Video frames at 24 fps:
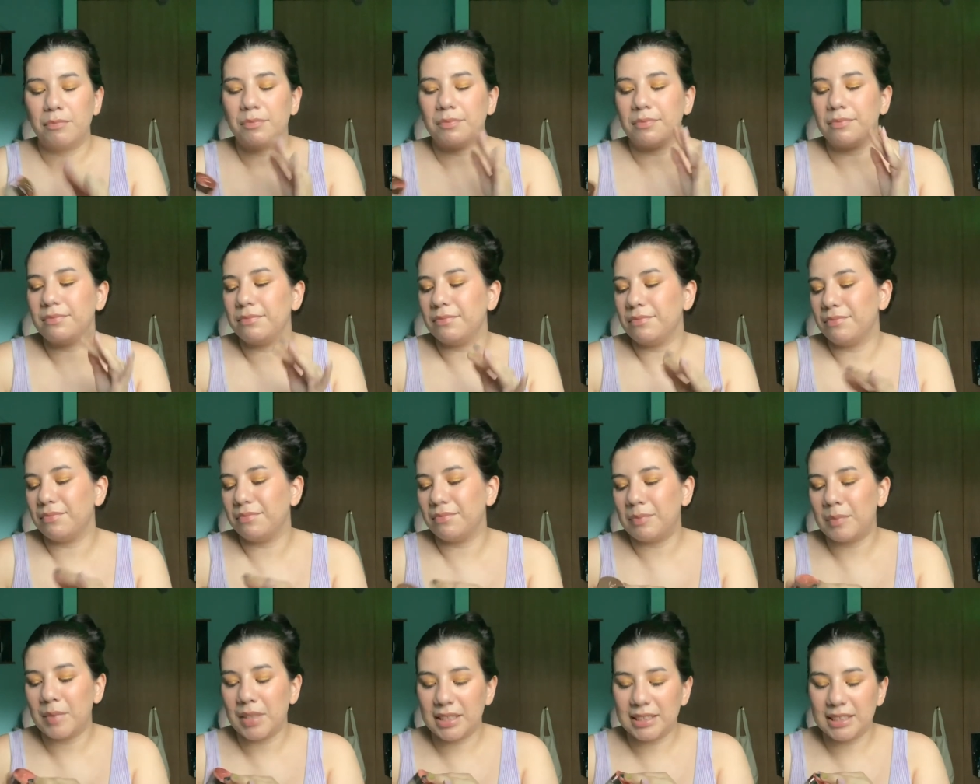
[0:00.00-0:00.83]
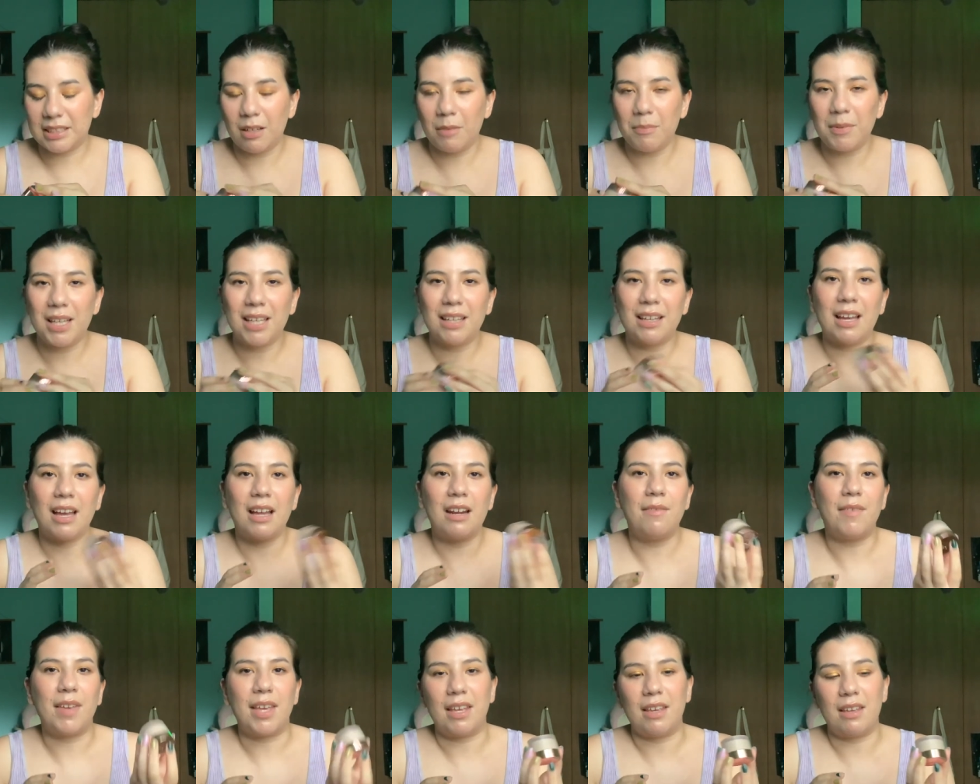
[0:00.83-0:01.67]
Mm, so I'm, like,
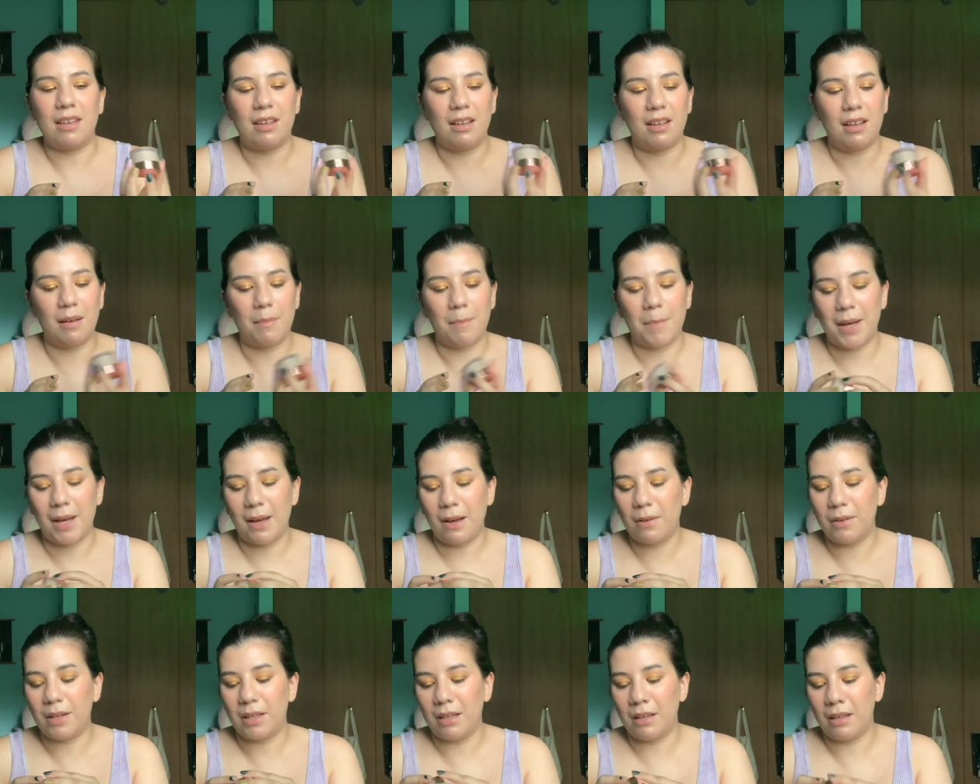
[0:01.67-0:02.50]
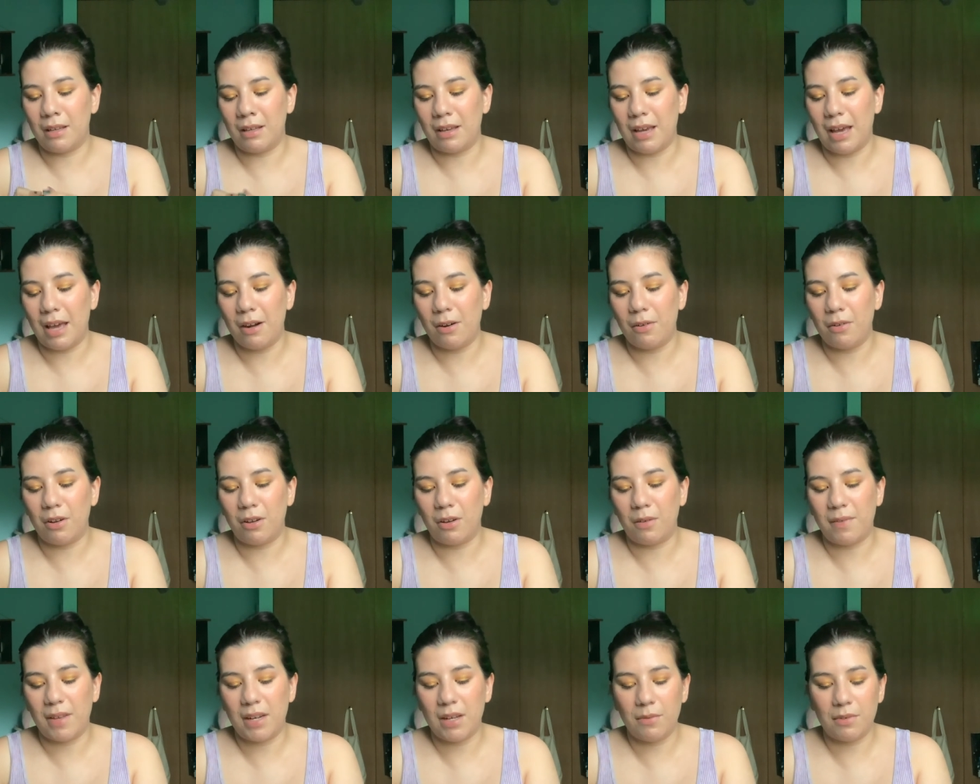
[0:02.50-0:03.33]
kind of eh about it. I don't
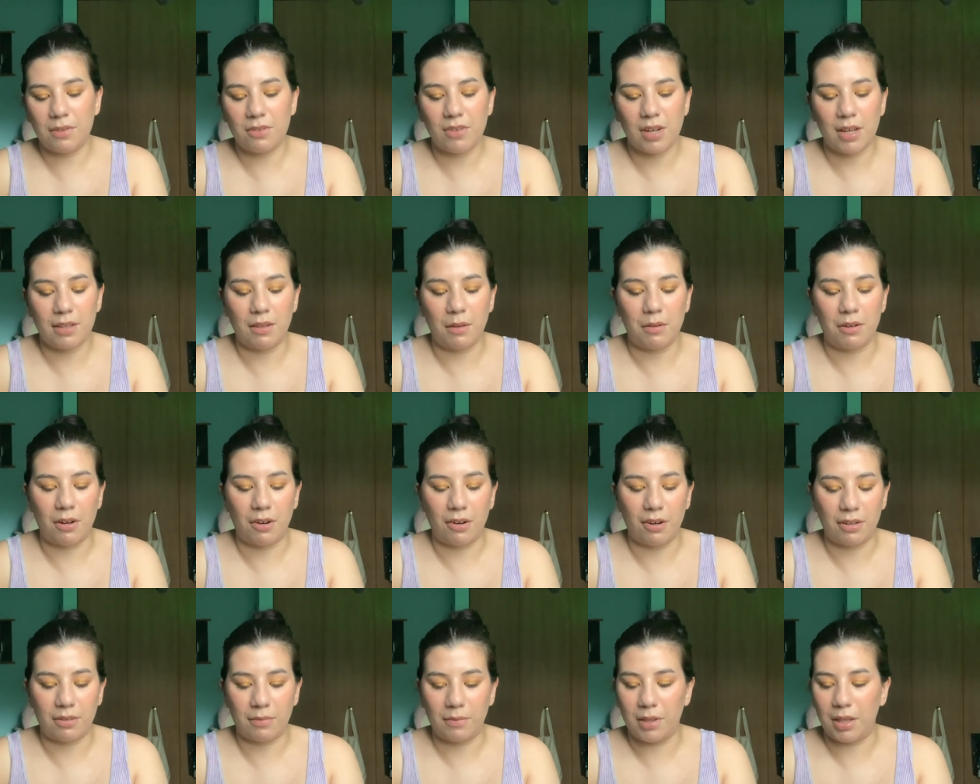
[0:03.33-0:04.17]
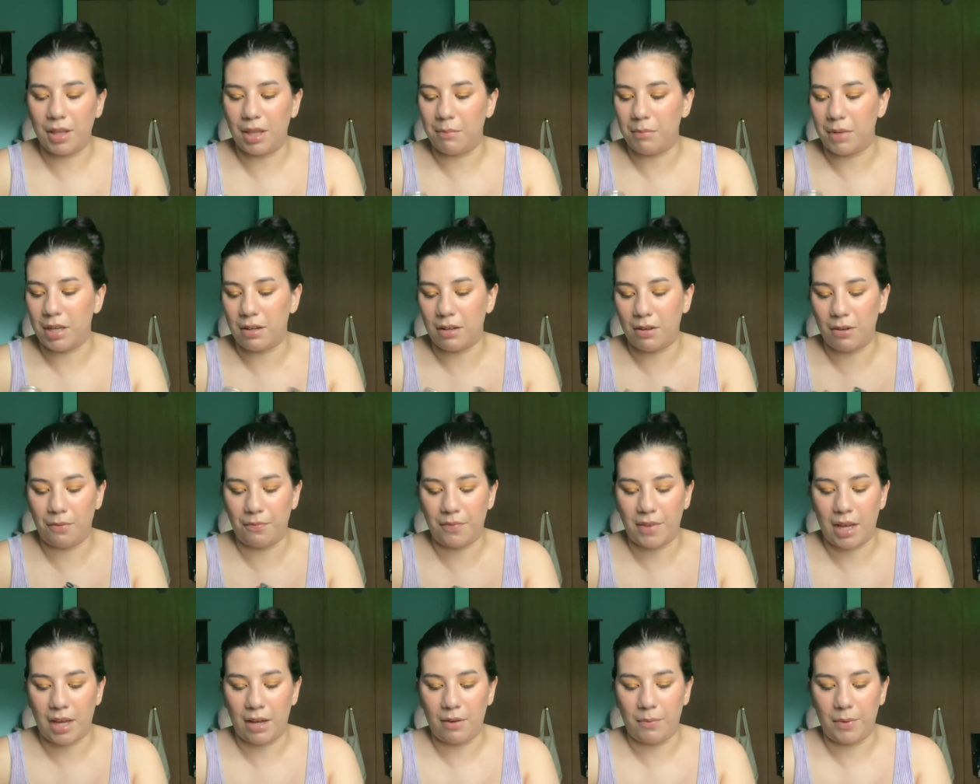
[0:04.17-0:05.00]
know. If anyone's tried the NARS one, let me know if
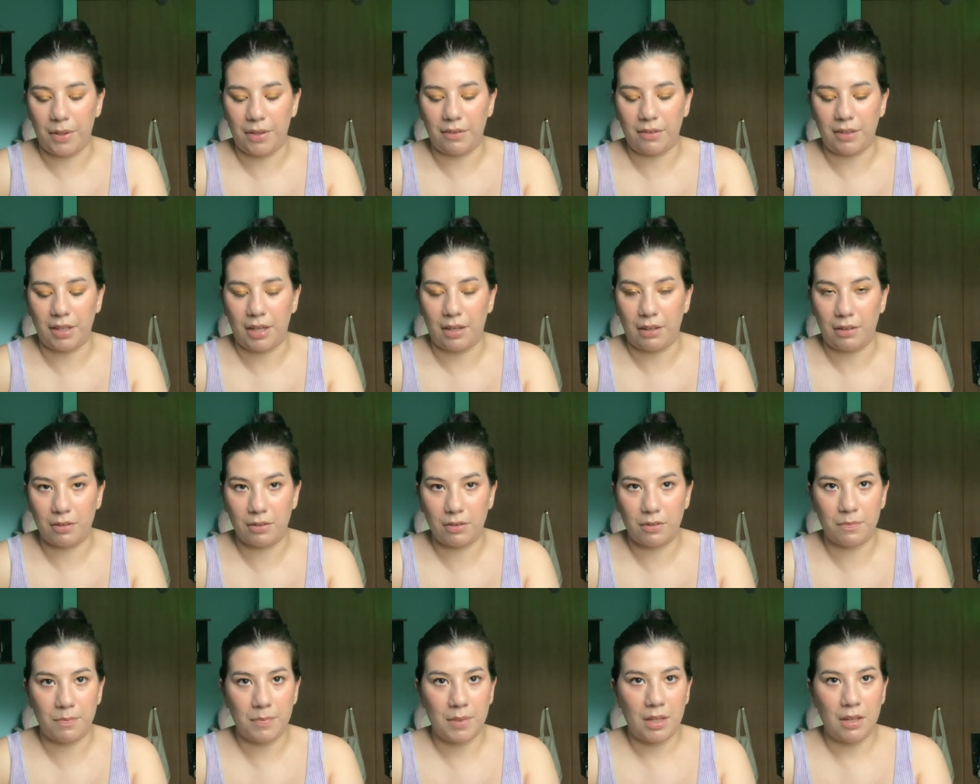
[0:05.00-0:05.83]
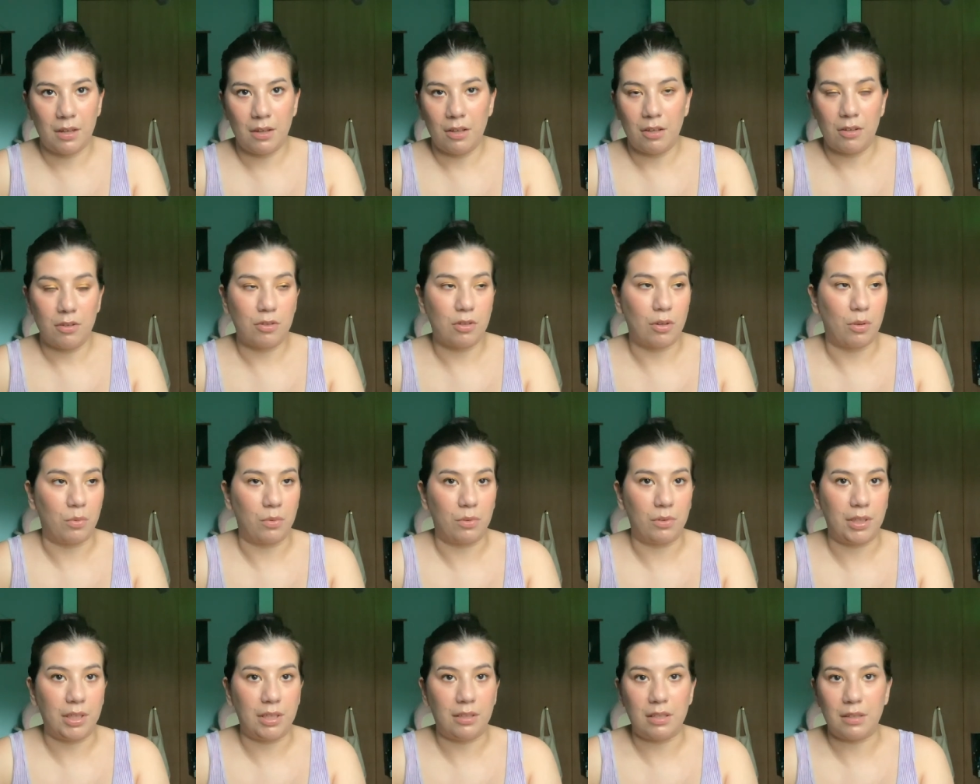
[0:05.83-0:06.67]
that one's, like...
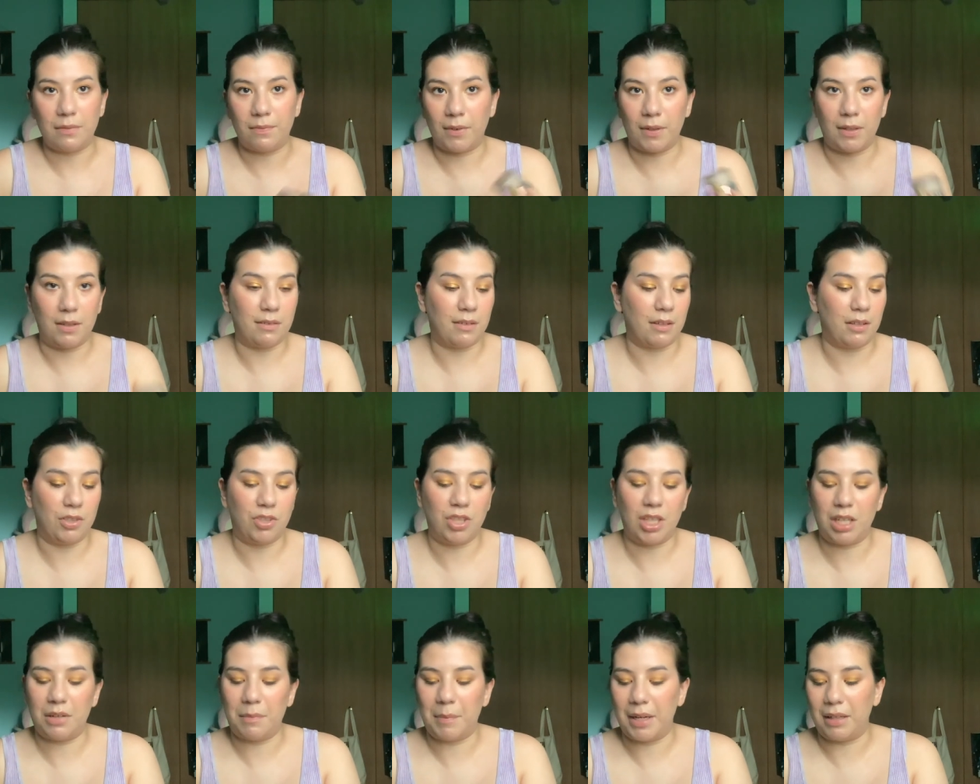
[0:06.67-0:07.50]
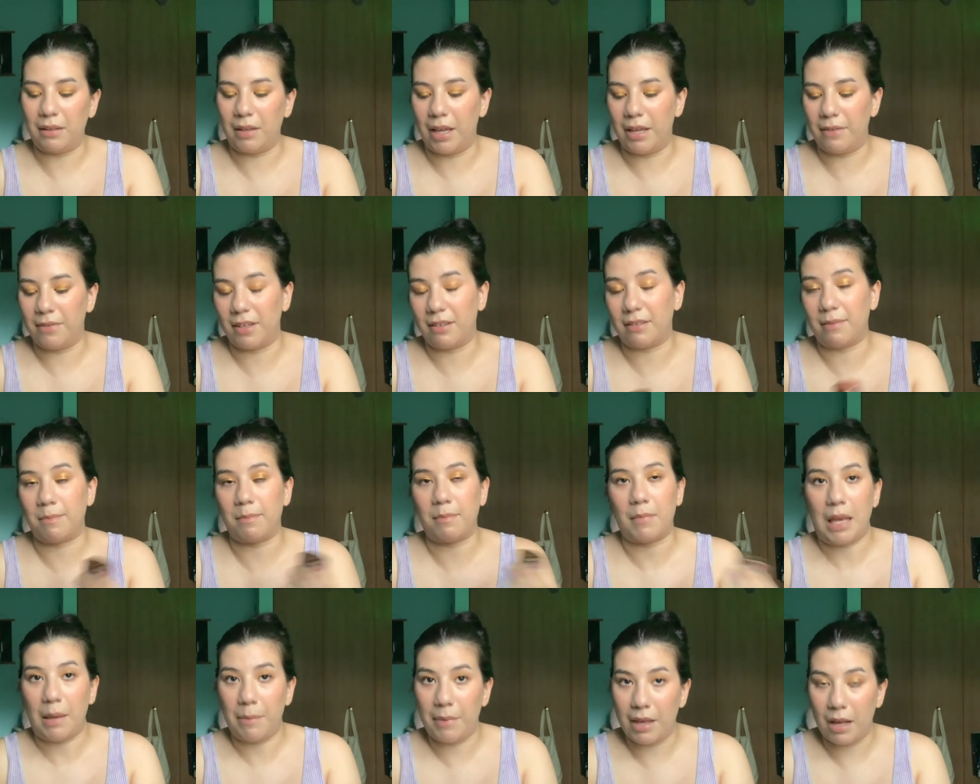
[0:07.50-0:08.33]
totally different is going to change my life, because
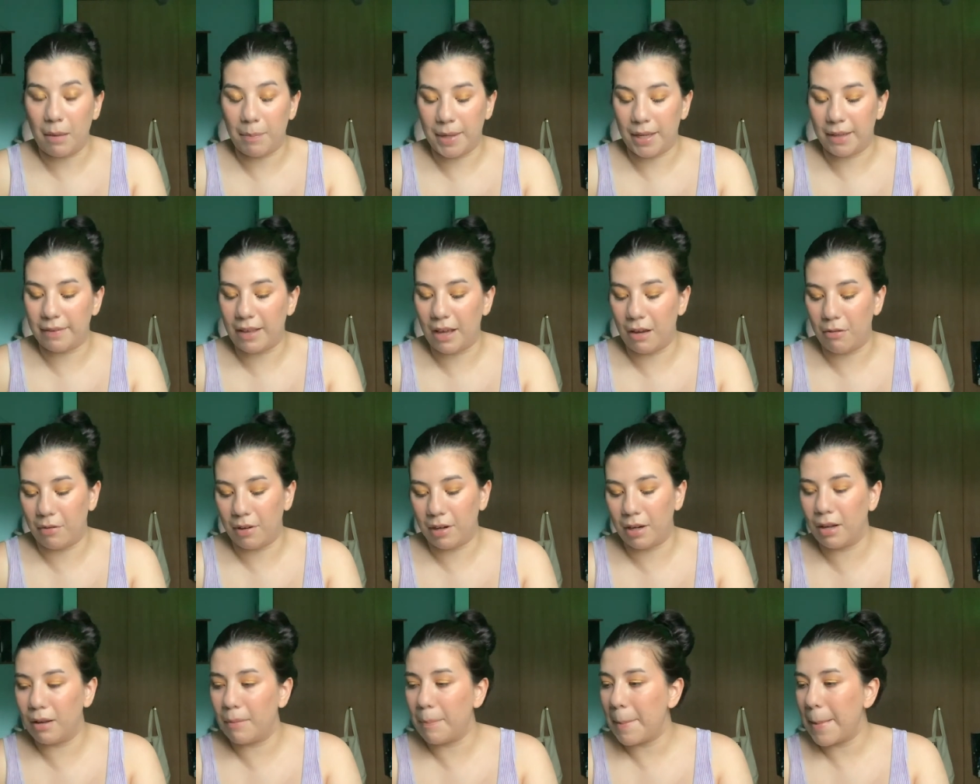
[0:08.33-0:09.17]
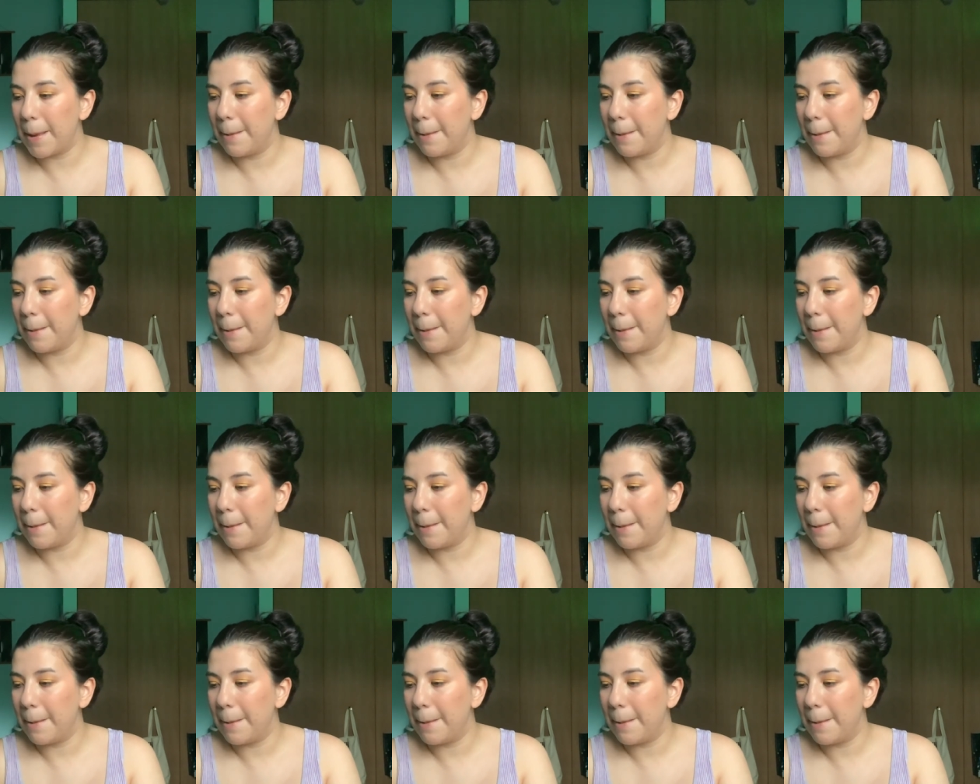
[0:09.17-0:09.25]
maybe I'll pick that one up.